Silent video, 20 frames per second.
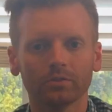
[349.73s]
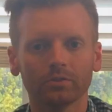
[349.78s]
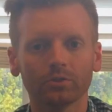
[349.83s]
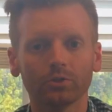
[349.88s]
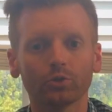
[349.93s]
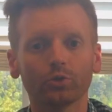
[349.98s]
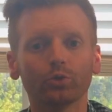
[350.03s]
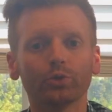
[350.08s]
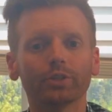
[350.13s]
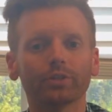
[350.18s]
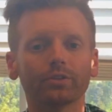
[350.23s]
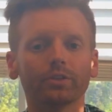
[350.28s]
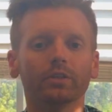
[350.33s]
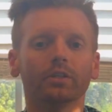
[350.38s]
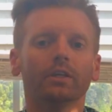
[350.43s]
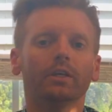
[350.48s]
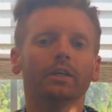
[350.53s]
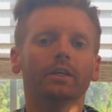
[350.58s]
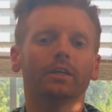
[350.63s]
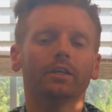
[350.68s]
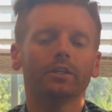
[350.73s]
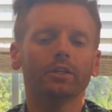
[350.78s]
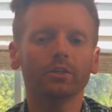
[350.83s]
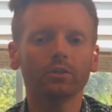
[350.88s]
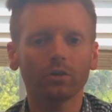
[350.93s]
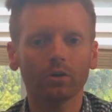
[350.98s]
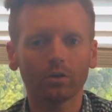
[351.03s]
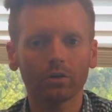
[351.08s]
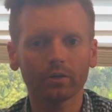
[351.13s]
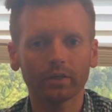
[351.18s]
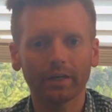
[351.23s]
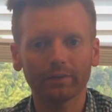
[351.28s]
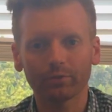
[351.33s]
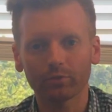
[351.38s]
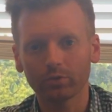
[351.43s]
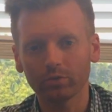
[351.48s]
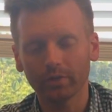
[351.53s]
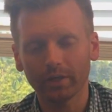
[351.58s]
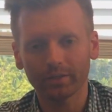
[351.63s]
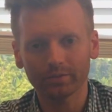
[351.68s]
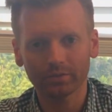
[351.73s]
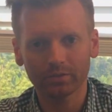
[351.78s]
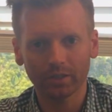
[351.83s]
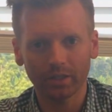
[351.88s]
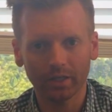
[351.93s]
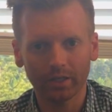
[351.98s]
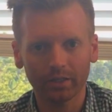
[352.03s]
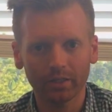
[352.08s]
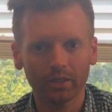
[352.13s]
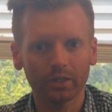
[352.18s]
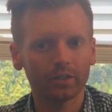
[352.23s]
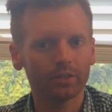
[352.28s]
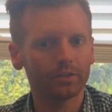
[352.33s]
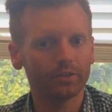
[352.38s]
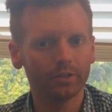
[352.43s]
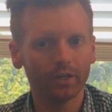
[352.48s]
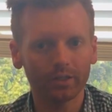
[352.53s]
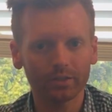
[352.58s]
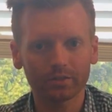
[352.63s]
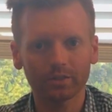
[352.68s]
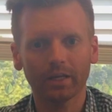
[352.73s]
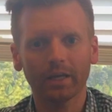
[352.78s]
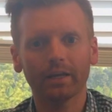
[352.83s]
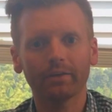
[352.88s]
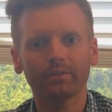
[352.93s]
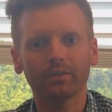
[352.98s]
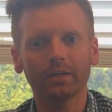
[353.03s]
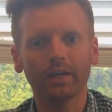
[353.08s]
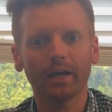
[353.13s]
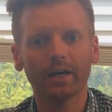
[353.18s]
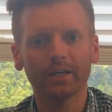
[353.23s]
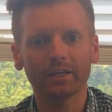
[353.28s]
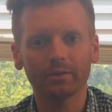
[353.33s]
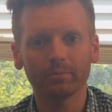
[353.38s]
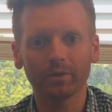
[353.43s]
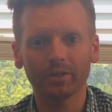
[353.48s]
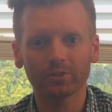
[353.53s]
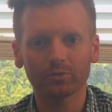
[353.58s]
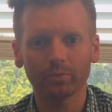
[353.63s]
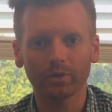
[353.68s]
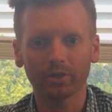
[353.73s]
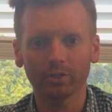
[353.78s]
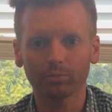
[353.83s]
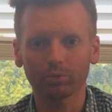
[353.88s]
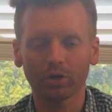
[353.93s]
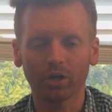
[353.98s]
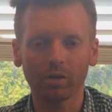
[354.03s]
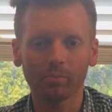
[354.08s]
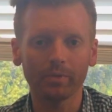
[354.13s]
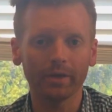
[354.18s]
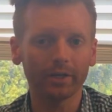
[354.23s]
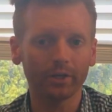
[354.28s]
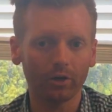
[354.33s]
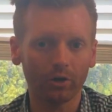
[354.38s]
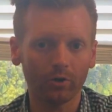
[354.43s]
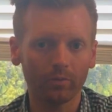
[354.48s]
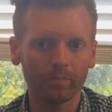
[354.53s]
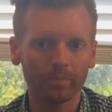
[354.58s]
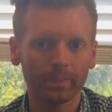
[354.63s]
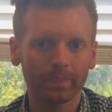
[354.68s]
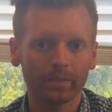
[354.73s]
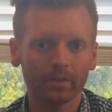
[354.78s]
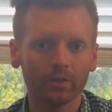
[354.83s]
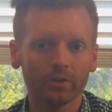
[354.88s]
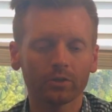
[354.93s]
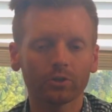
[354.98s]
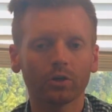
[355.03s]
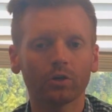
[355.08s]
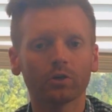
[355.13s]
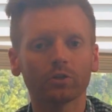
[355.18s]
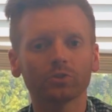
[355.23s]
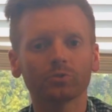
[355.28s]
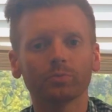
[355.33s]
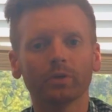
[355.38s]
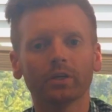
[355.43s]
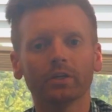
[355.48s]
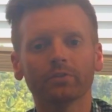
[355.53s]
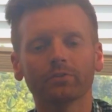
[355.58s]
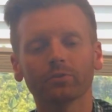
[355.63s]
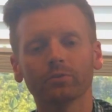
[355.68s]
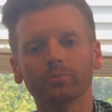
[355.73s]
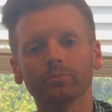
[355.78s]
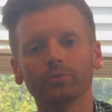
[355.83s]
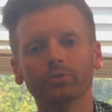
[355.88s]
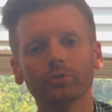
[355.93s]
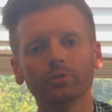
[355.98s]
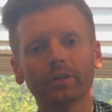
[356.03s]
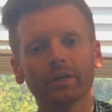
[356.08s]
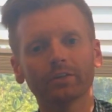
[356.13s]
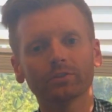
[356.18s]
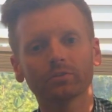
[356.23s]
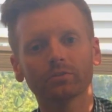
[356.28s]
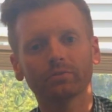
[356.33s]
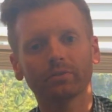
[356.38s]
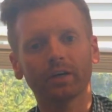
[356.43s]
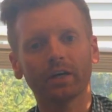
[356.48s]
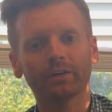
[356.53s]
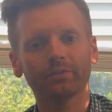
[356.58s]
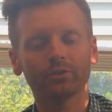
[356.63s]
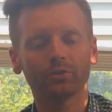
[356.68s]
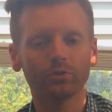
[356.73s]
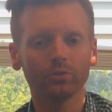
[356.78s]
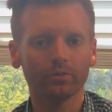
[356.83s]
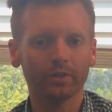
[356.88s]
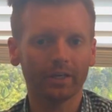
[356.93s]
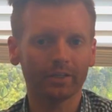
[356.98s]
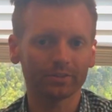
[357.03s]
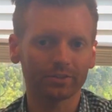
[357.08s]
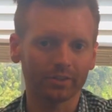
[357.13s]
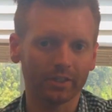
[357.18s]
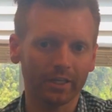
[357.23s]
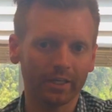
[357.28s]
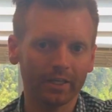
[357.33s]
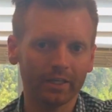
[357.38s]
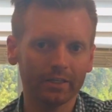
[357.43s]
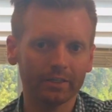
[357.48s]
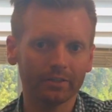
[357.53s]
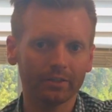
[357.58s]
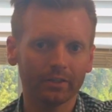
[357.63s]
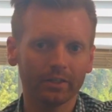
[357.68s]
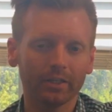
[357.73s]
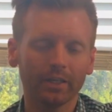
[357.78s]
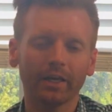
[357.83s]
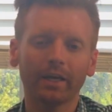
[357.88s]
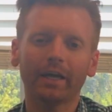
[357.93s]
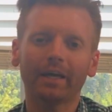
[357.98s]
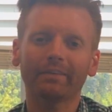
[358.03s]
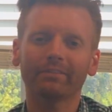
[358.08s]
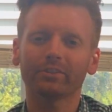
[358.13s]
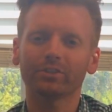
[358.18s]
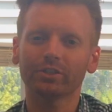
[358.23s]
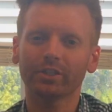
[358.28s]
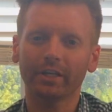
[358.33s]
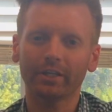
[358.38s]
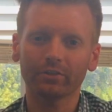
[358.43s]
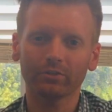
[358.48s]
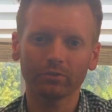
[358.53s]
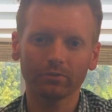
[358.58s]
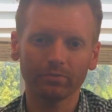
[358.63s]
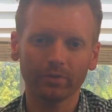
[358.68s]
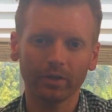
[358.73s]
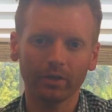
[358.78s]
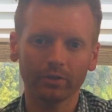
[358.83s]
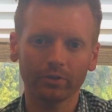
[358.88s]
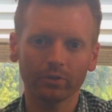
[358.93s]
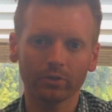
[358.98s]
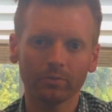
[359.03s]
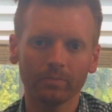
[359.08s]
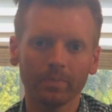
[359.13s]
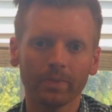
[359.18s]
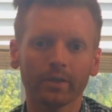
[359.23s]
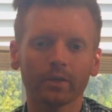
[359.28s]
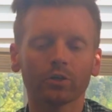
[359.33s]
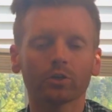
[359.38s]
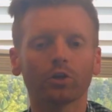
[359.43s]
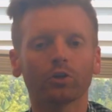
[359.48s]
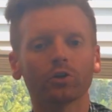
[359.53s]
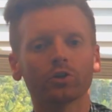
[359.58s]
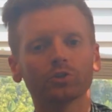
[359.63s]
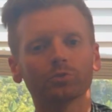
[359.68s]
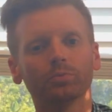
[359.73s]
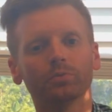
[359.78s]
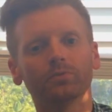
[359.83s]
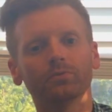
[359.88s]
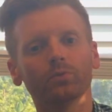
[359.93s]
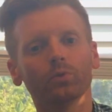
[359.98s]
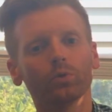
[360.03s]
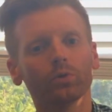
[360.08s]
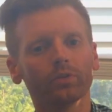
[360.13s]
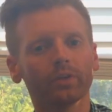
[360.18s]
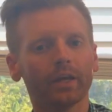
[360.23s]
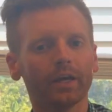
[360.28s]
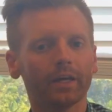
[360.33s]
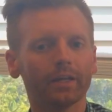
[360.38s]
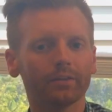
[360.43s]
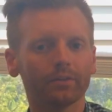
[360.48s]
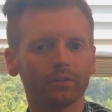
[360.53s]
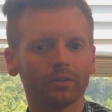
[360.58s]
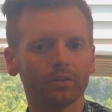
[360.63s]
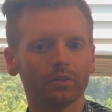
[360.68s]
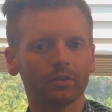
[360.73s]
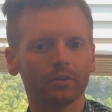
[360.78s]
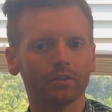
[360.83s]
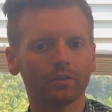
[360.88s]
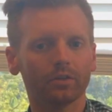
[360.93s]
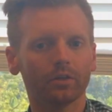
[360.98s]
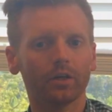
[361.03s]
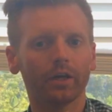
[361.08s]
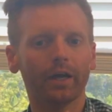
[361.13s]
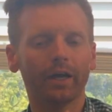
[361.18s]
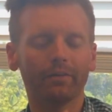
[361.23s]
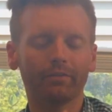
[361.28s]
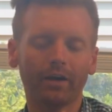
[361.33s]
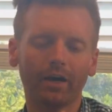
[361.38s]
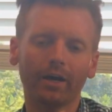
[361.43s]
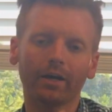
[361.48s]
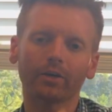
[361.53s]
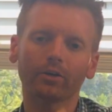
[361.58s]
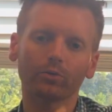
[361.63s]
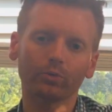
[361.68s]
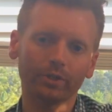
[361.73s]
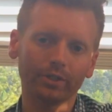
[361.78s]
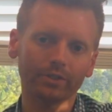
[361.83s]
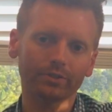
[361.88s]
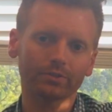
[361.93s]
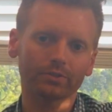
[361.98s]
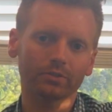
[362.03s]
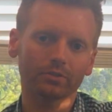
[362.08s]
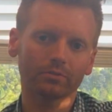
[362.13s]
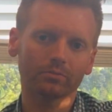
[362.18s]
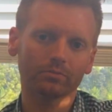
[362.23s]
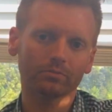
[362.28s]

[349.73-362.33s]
So quickly, any car after 2009 doesn't have the IMS bearing problem at all. Cars made from 2005 to 2008 have a chance of failure. Cars before that have a higher risk.